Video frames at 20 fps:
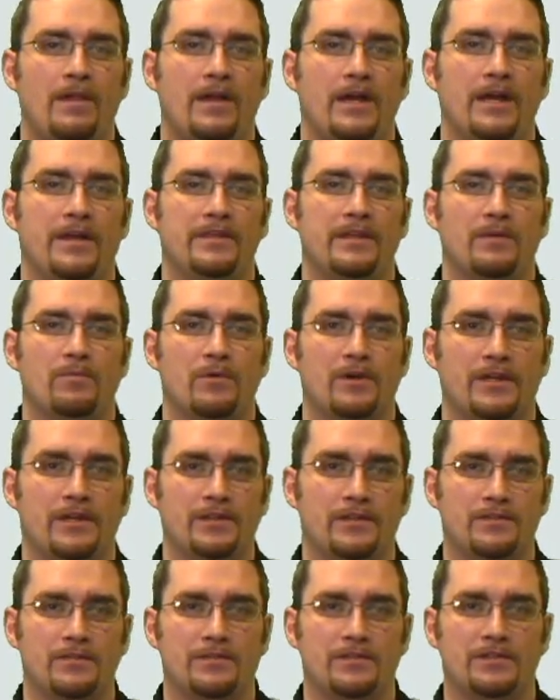And then we're
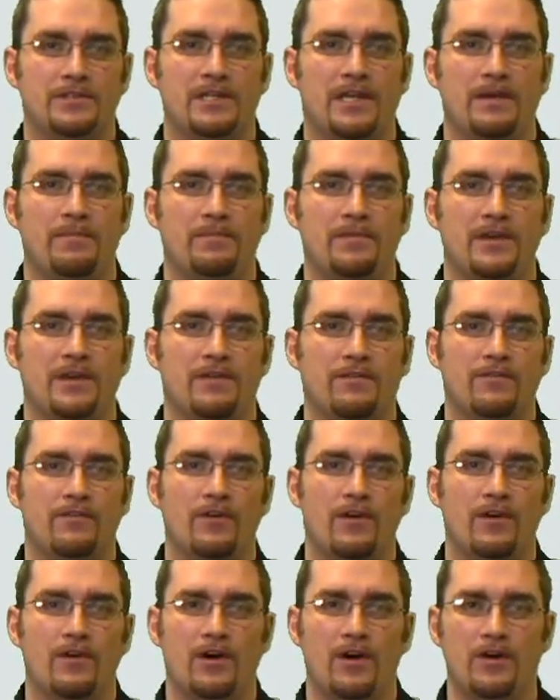gonna do the same thing
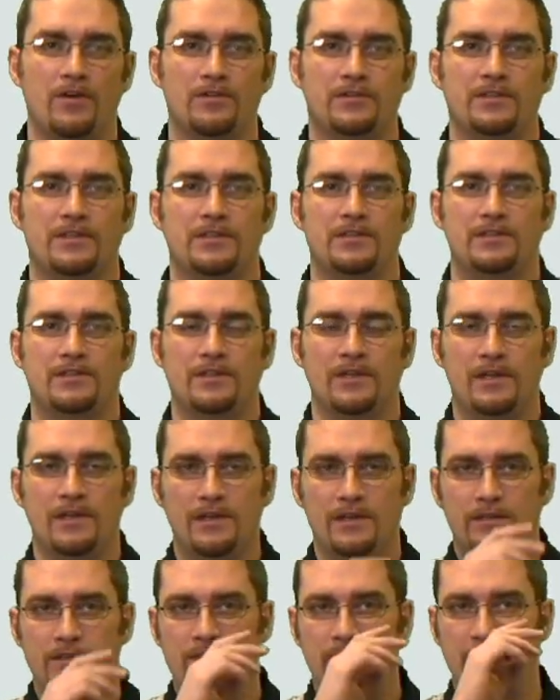for our hoses.
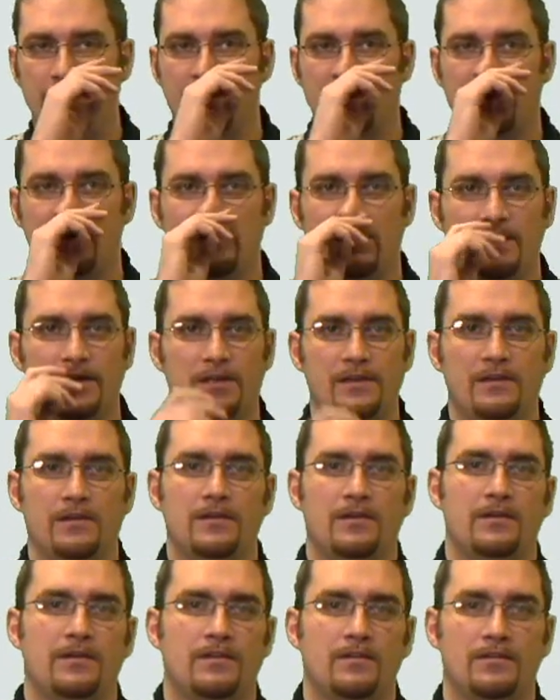Typically
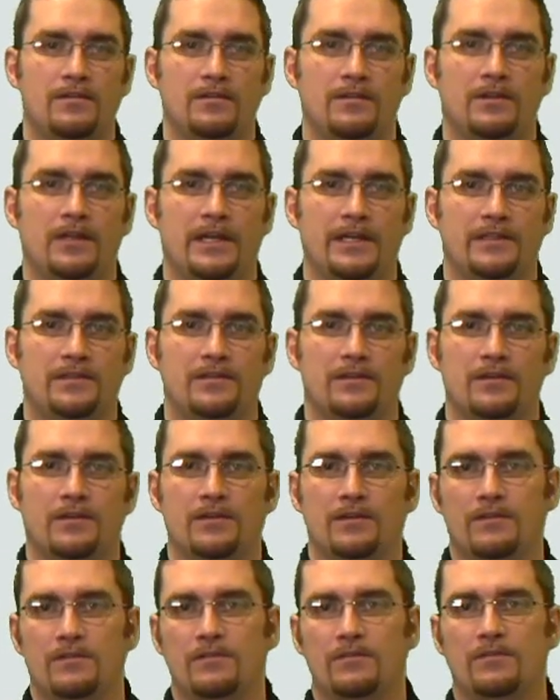you'd like
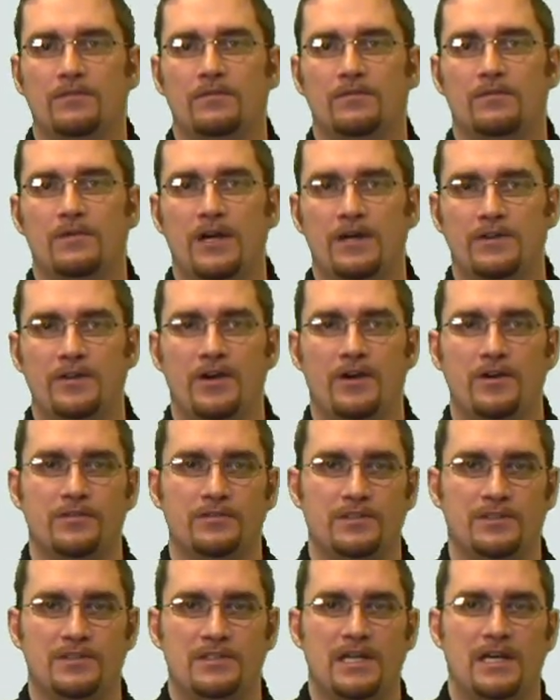to run
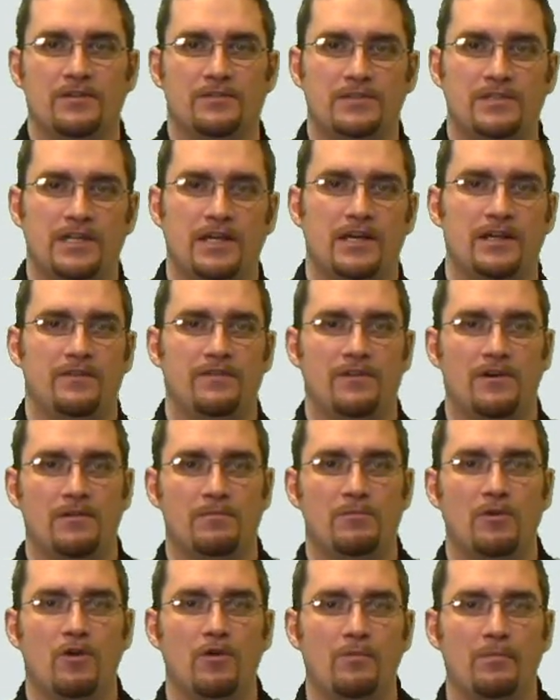hoses outside of our
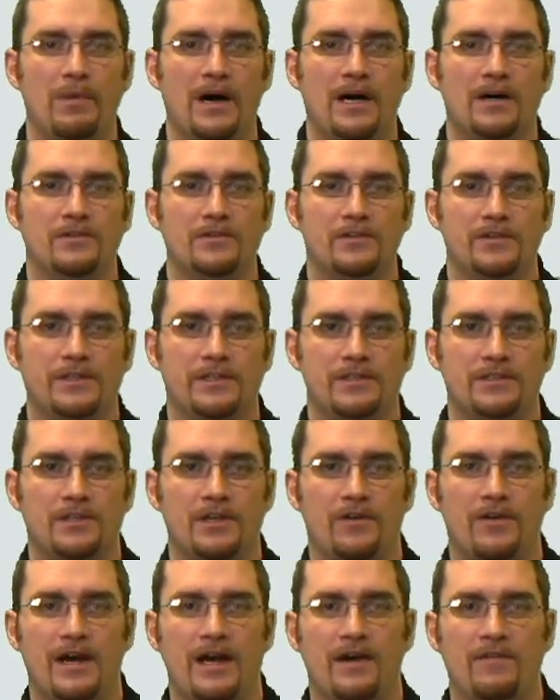mold boundary,
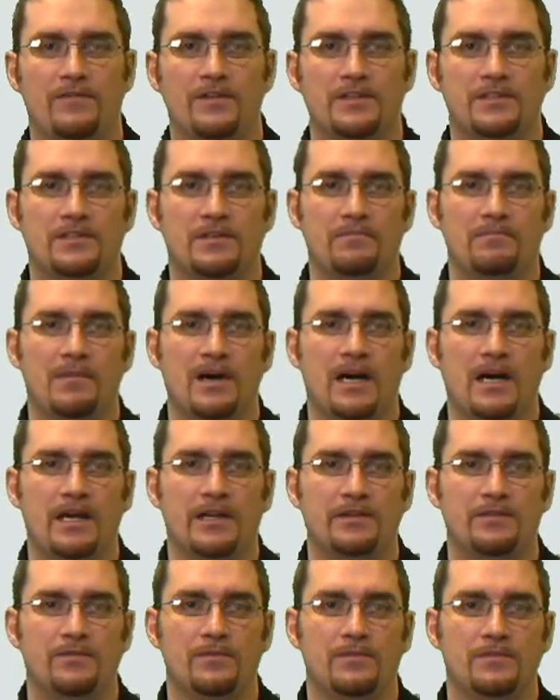So have this in
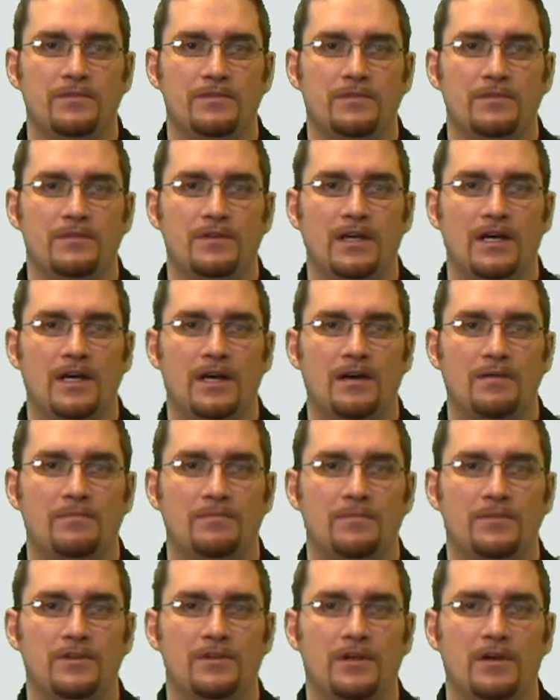mind, um,
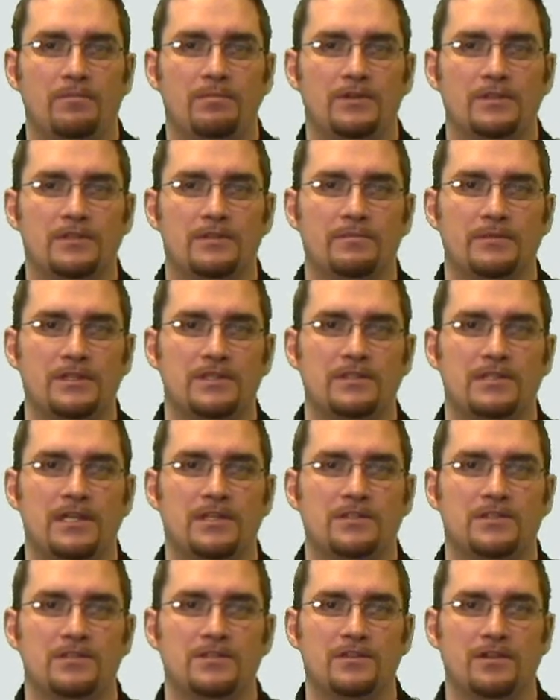you know, put some
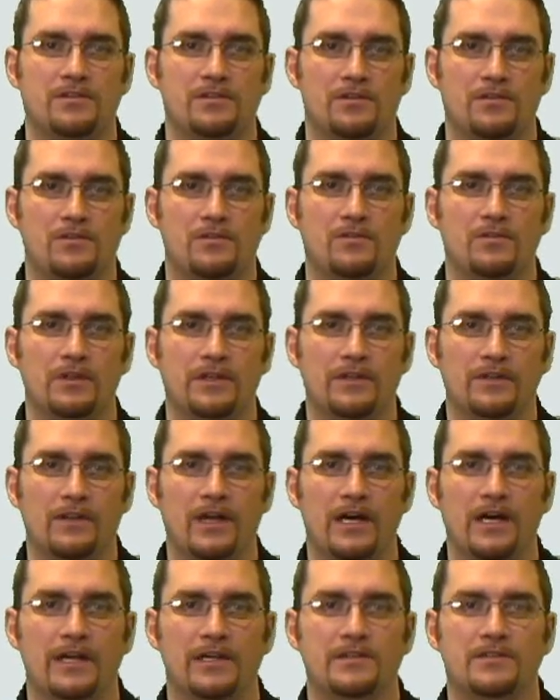extensions on your cooling
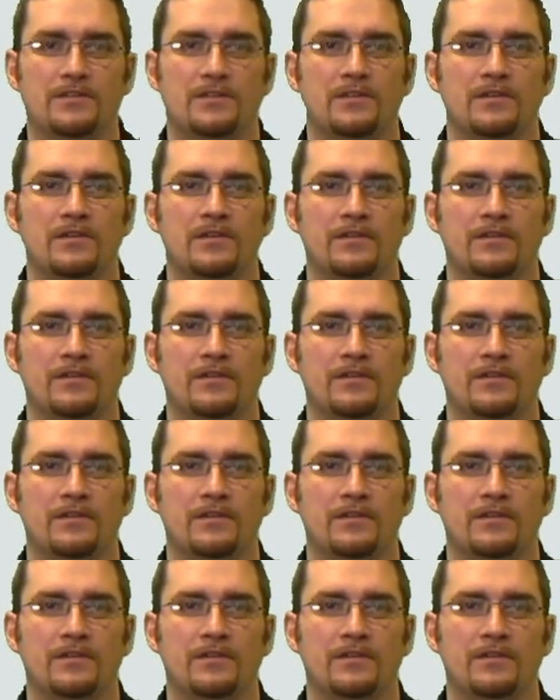lines.